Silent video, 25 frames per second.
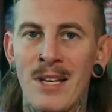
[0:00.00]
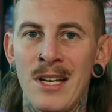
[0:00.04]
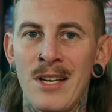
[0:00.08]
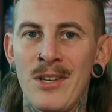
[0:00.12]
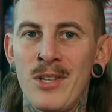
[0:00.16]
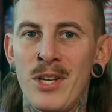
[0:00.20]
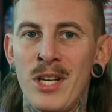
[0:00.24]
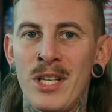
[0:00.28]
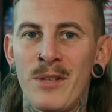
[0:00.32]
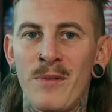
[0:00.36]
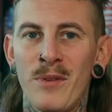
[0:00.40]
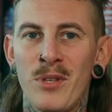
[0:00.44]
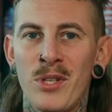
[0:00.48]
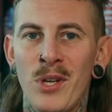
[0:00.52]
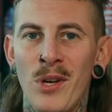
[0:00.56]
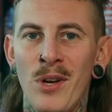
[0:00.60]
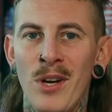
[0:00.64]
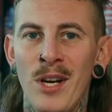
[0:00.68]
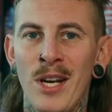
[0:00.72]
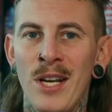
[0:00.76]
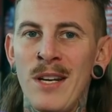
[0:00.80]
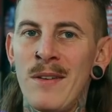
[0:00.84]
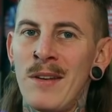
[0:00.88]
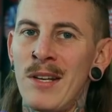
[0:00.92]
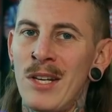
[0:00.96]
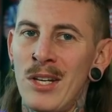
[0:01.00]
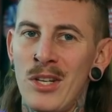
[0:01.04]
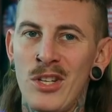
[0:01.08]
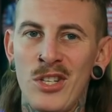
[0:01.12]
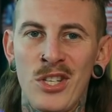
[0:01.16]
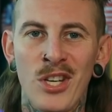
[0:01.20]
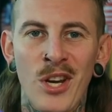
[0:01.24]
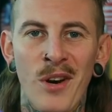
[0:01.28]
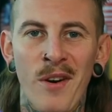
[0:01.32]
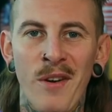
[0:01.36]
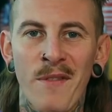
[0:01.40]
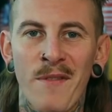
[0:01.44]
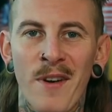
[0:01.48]
Cheers for tuning in.
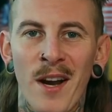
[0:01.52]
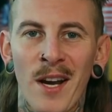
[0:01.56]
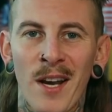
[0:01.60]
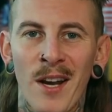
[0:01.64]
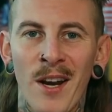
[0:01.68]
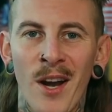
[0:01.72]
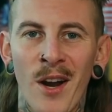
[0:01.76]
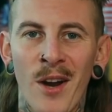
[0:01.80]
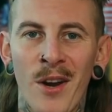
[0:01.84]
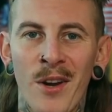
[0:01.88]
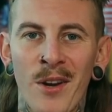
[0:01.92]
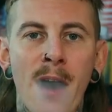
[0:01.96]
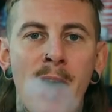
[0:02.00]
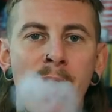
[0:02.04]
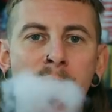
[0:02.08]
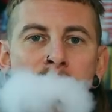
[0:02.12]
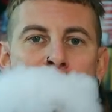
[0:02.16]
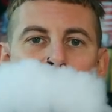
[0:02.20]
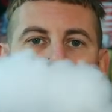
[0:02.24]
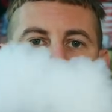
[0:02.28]
Cheery fucking oh.